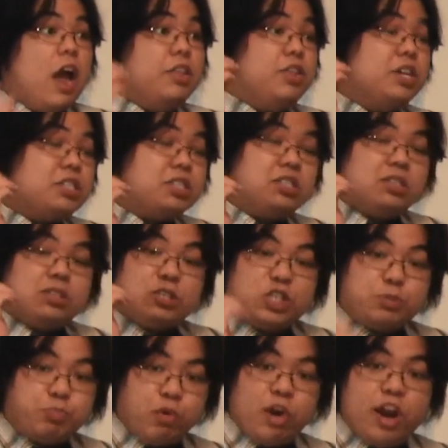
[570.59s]
This
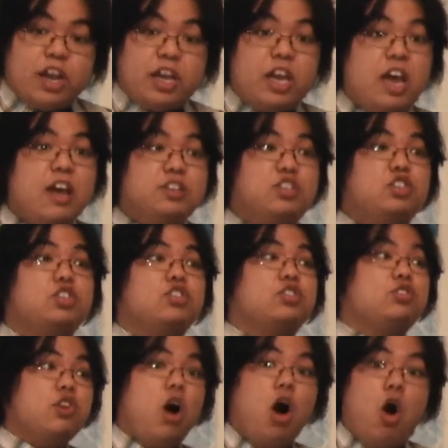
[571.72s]
spring is
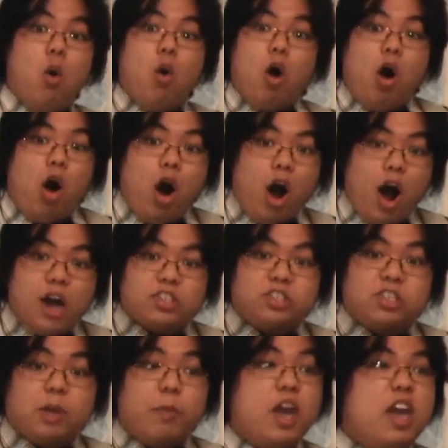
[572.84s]
so
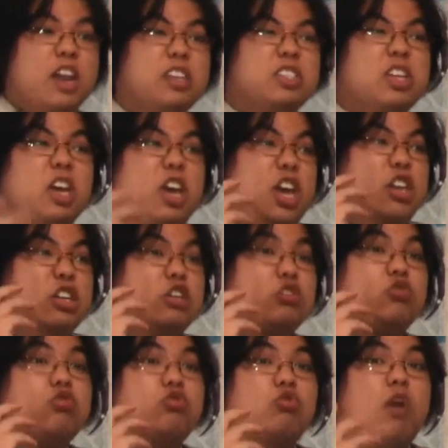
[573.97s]
awesome. It is
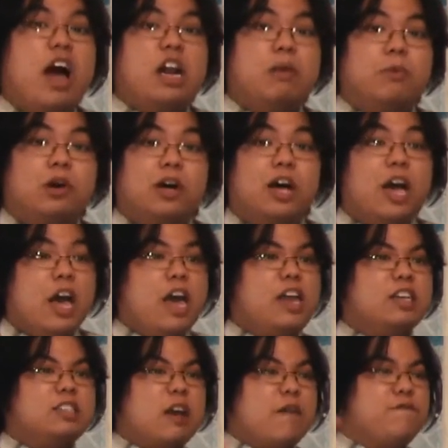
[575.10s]
incredible. It
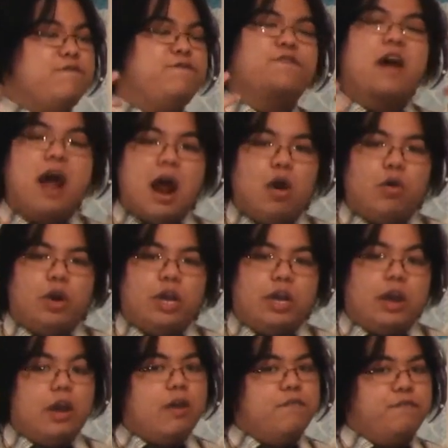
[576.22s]
is
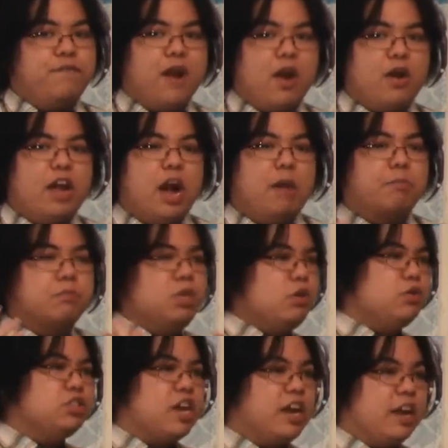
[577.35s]
very, very
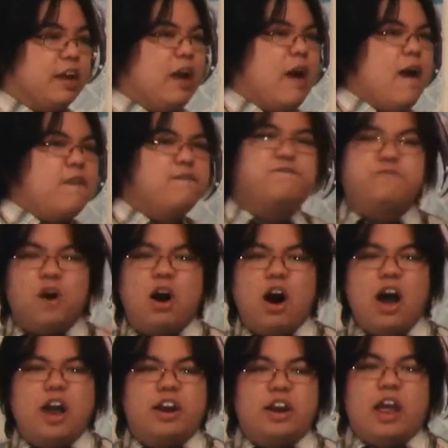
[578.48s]
amusing,
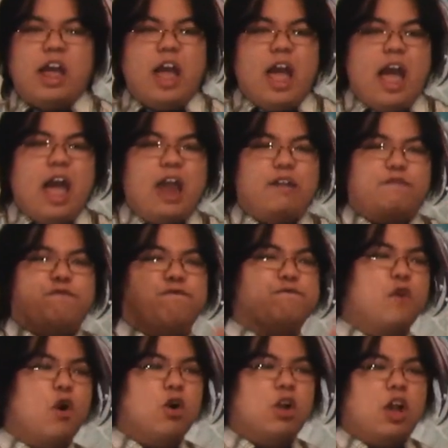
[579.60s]
fun, and
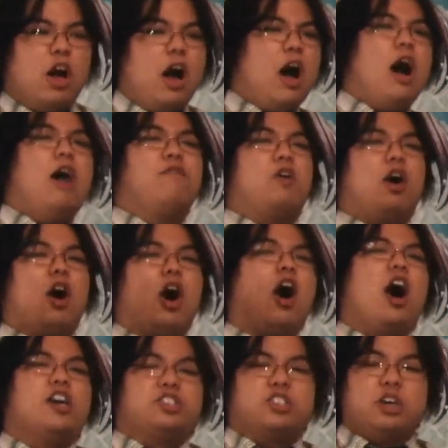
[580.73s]
full of
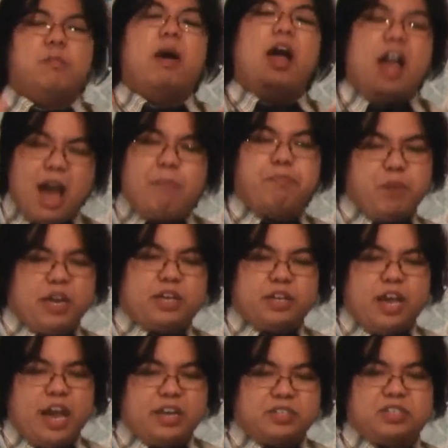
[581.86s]
awesome
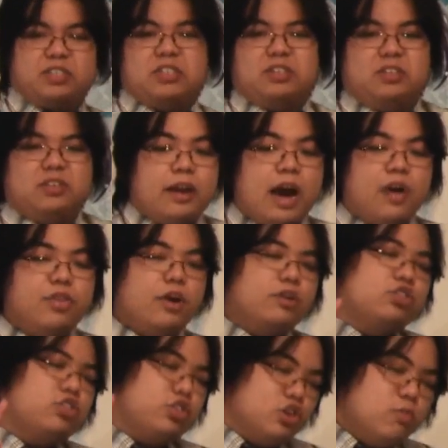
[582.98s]
epicness. Now, there
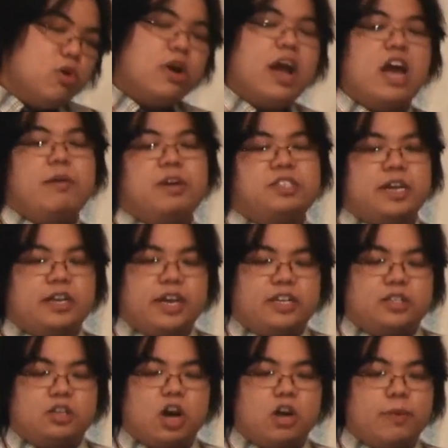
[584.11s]
are 2 more animes I'd like
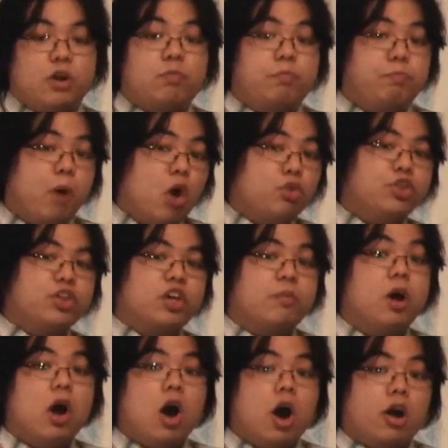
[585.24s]
to talk about. Both of
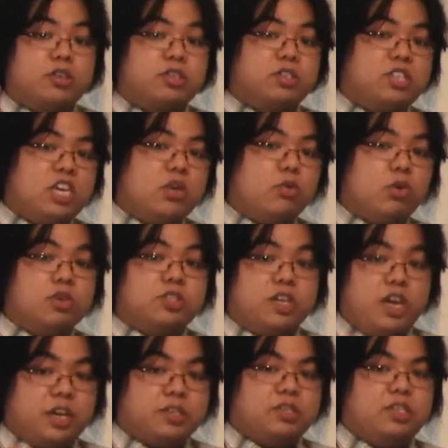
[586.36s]
them are sequels
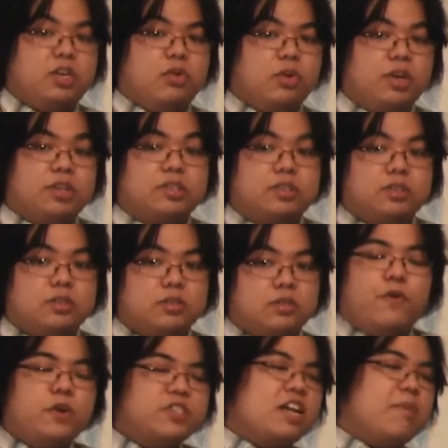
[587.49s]
in a series.
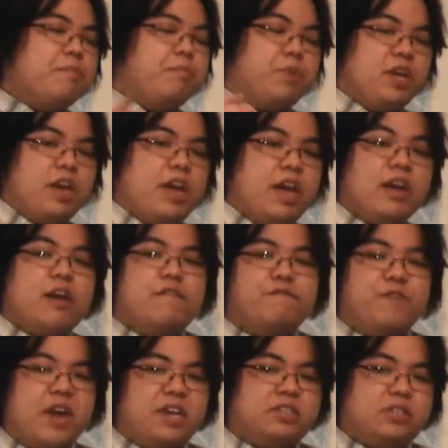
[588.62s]
First up being
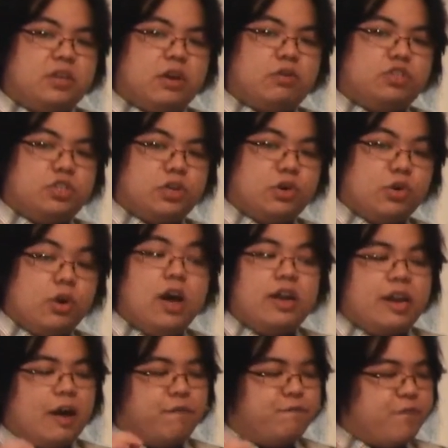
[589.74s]
Fate Zero 2.
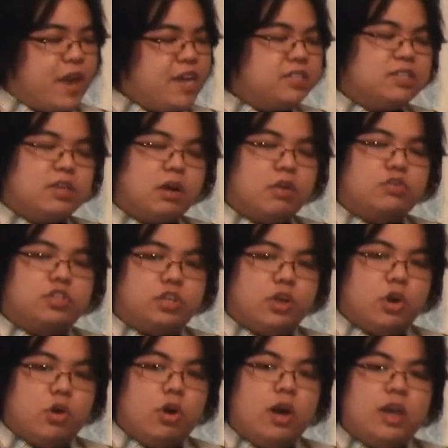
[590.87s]
Now, Fate Zero
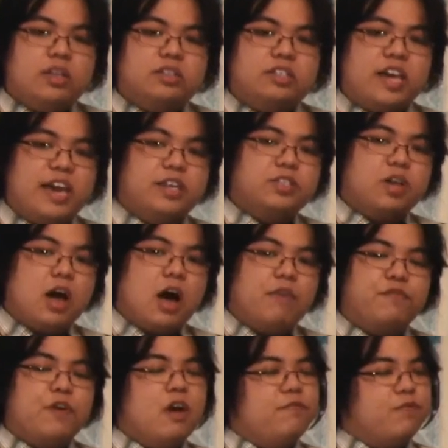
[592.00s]
2 takes
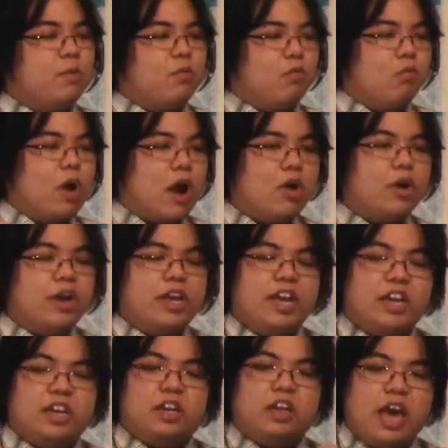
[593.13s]
off from where
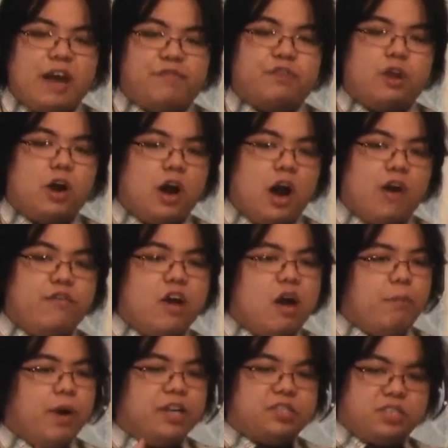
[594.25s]
it left off,
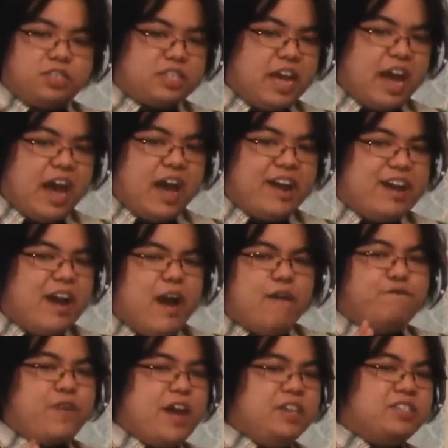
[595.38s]
but instead,
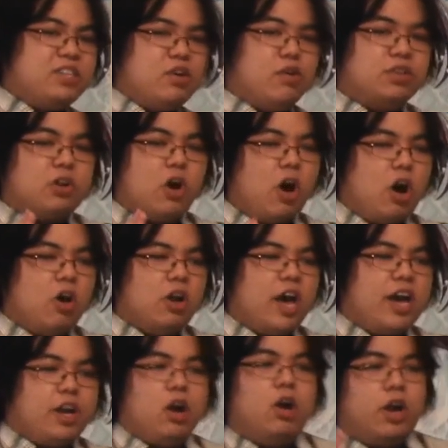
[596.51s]
Fate Zero is all
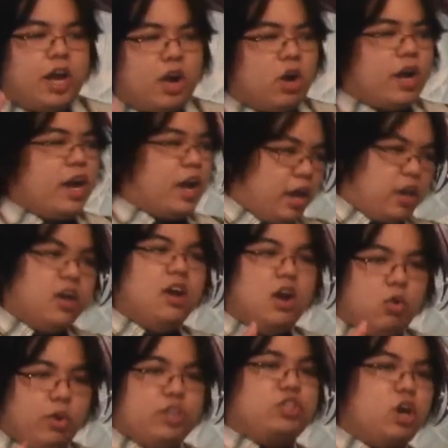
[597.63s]
like, okay,
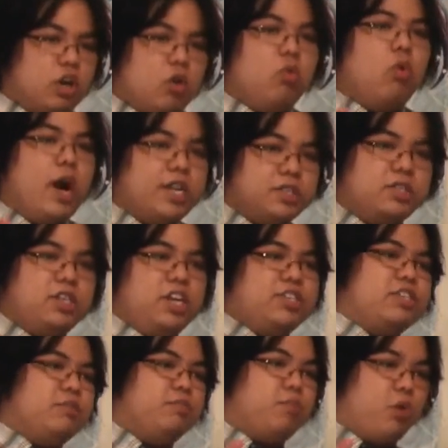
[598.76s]
we took 1
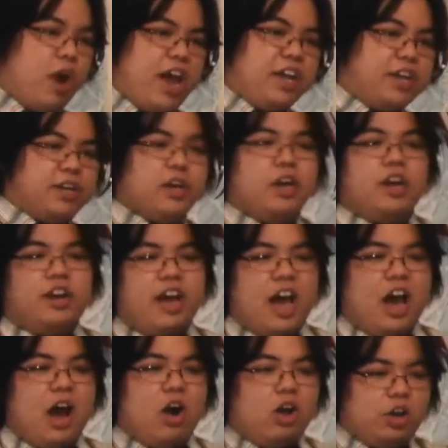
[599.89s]
season break.
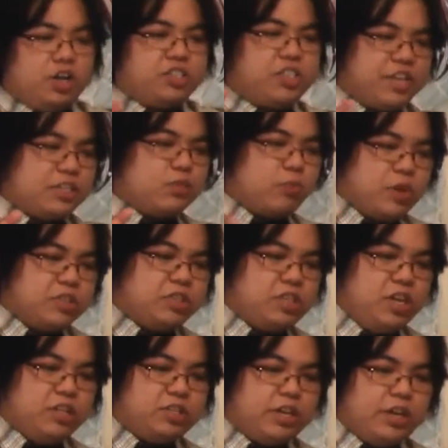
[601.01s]
Now, let's take this 1
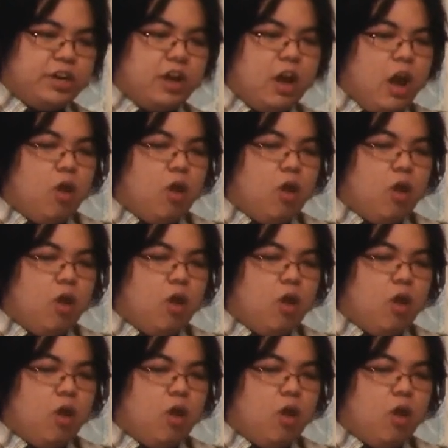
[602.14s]
season,